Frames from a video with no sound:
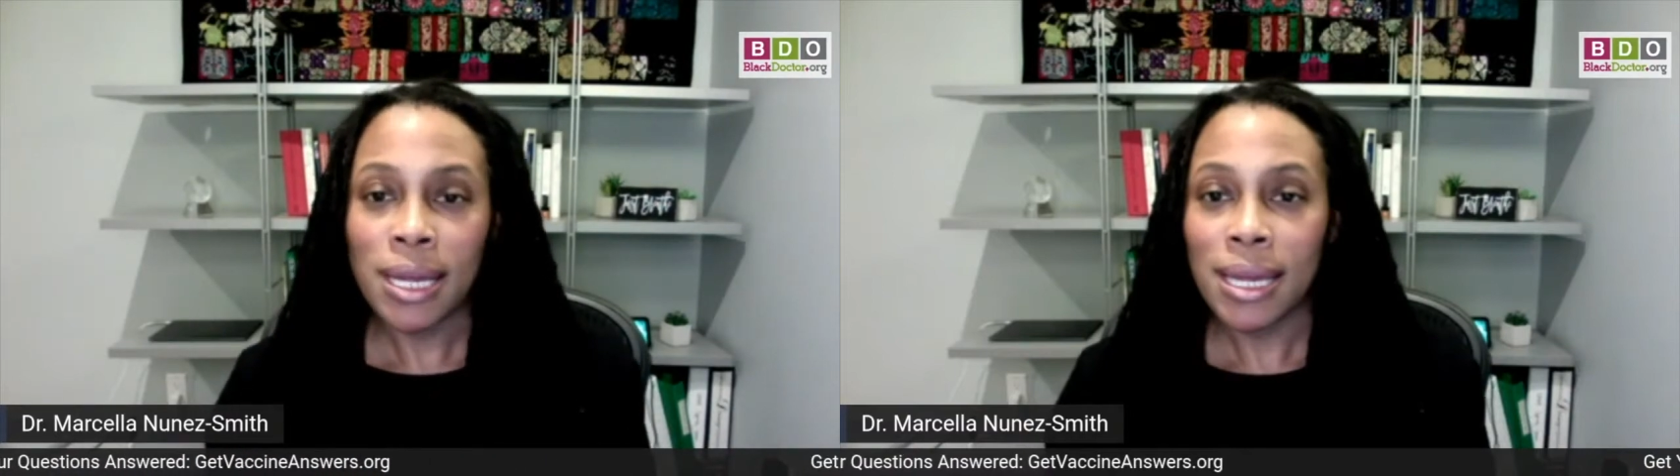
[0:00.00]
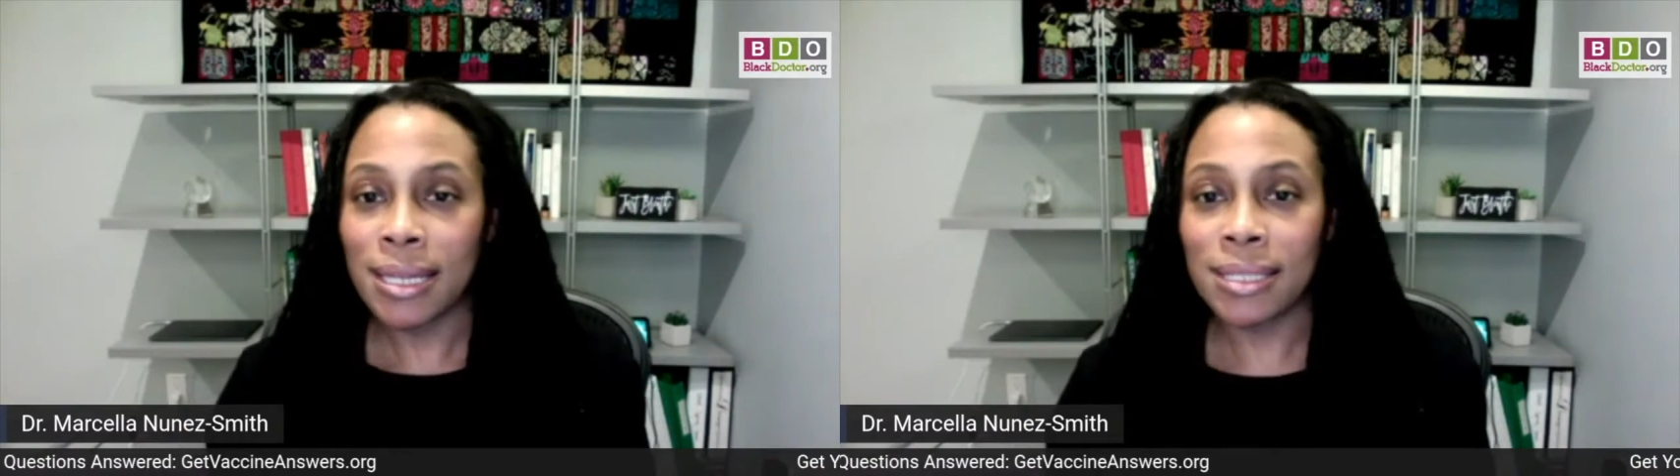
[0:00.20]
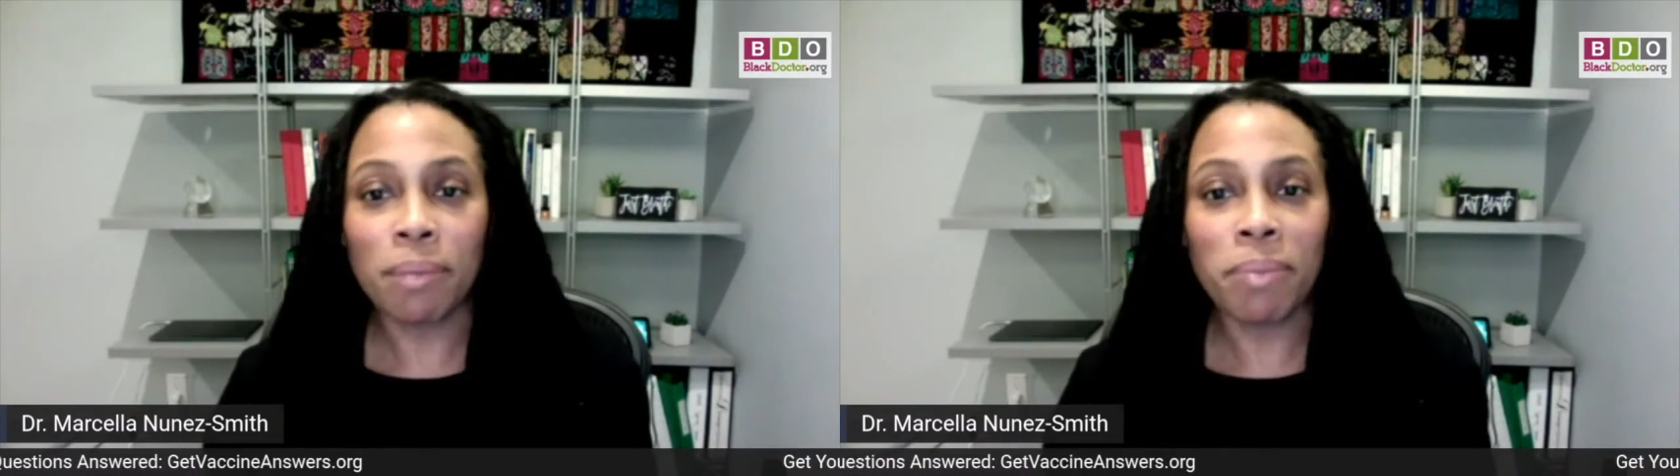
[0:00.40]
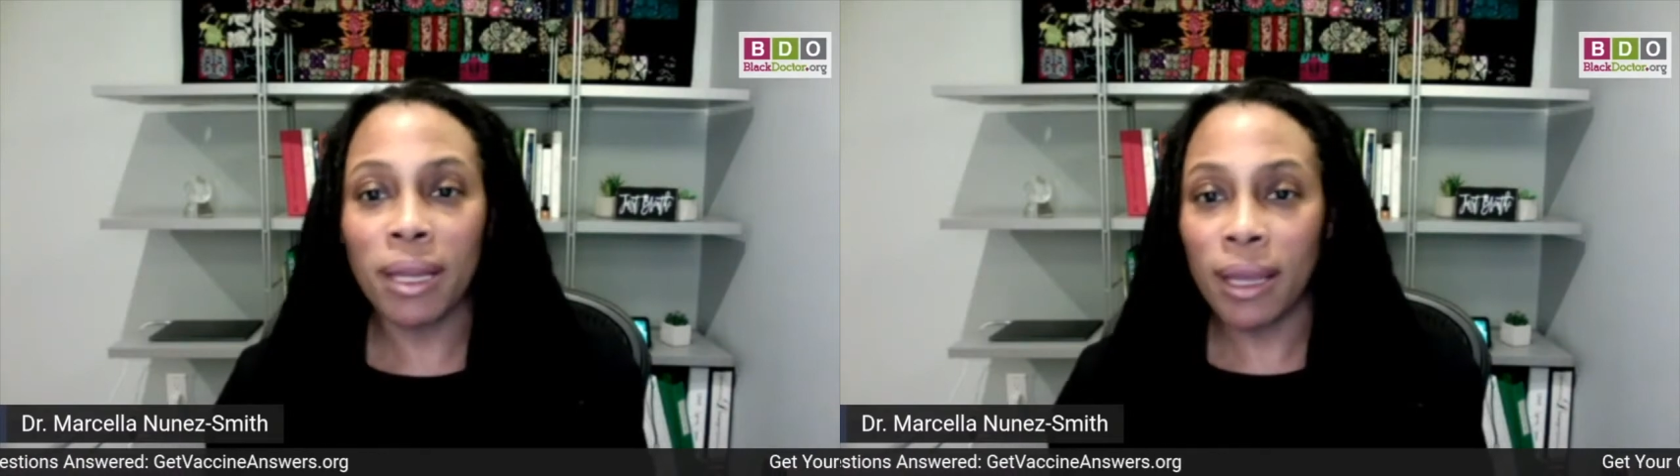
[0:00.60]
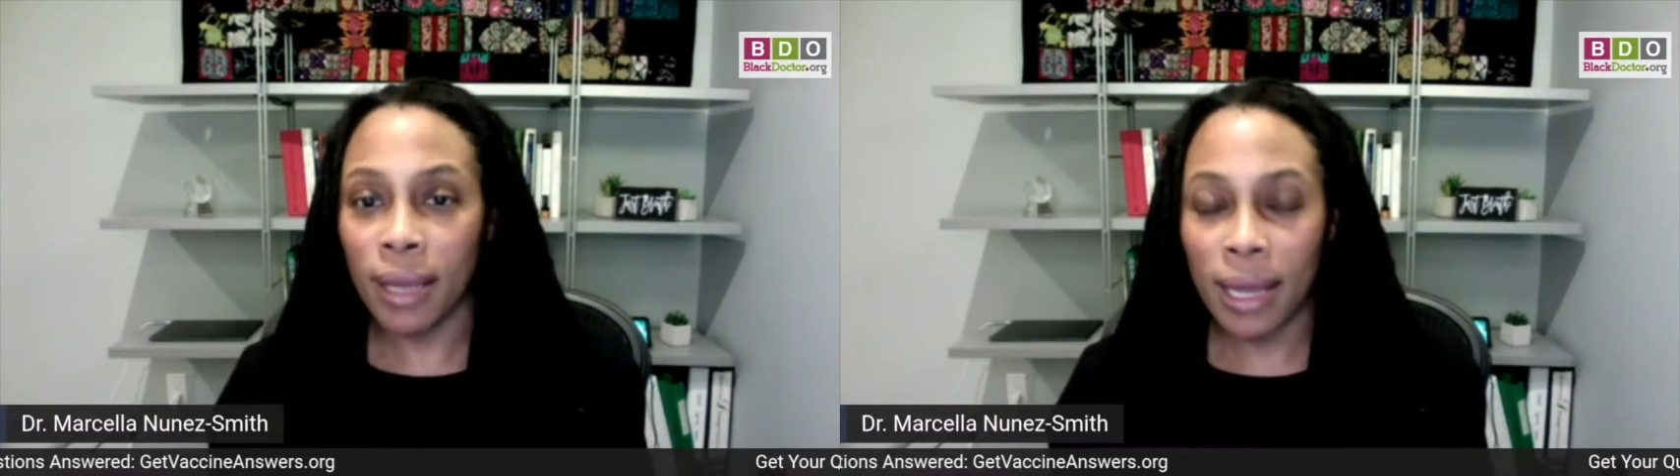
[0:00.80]
is
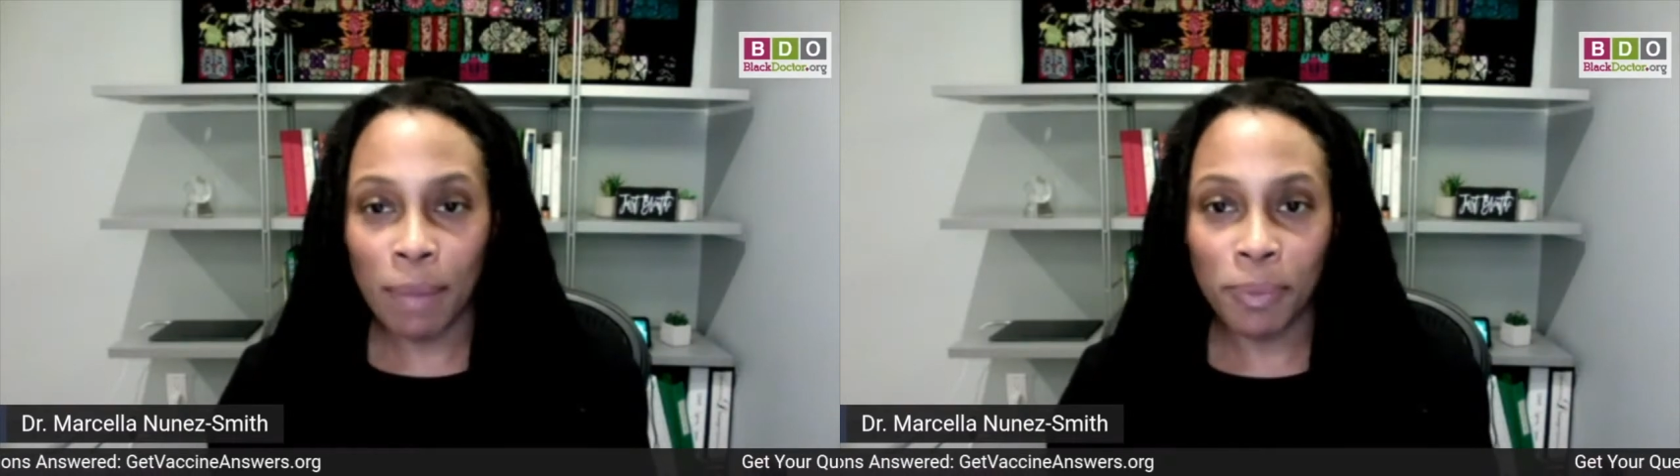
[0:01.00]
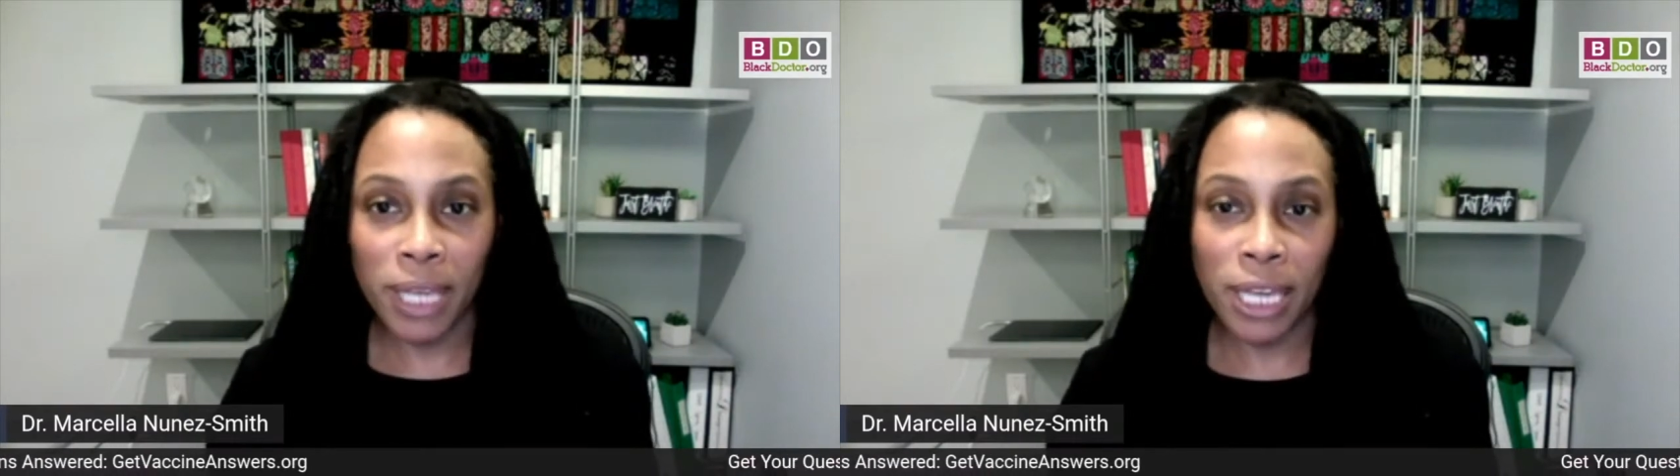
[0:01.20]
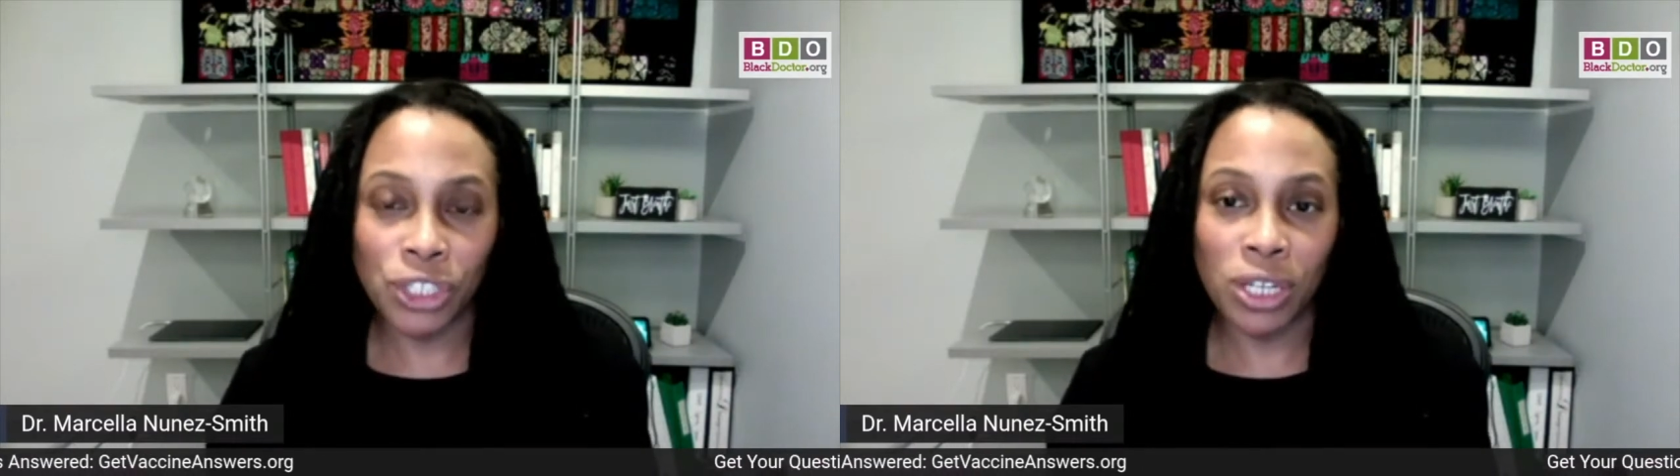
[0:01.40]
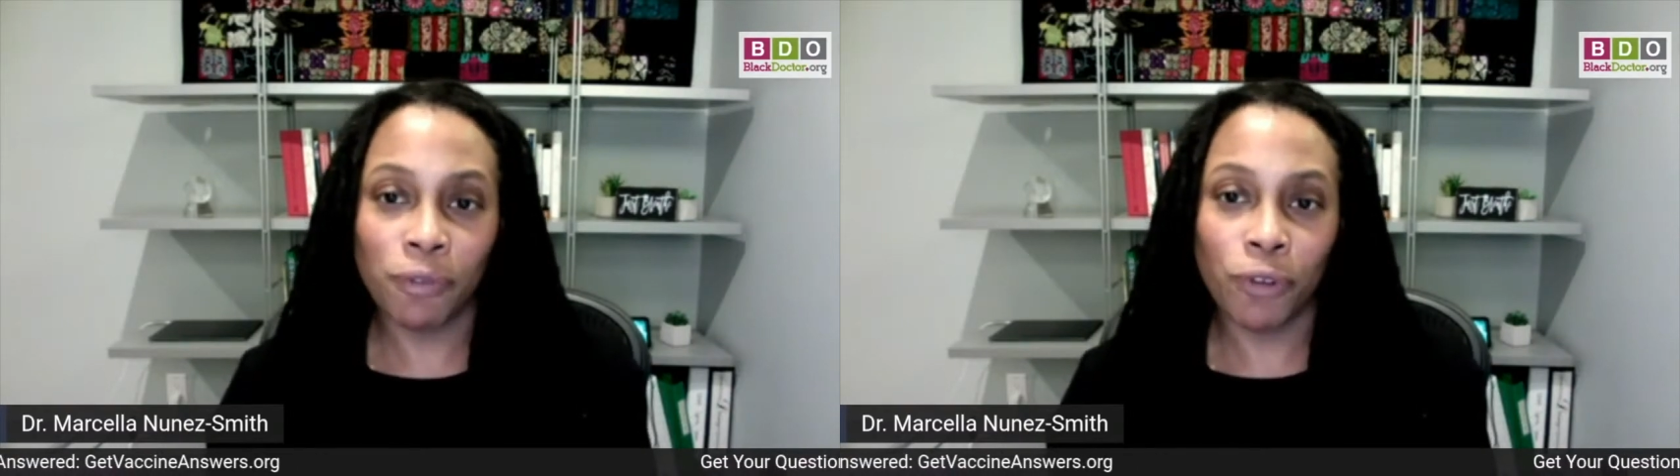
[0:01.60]
submitting an application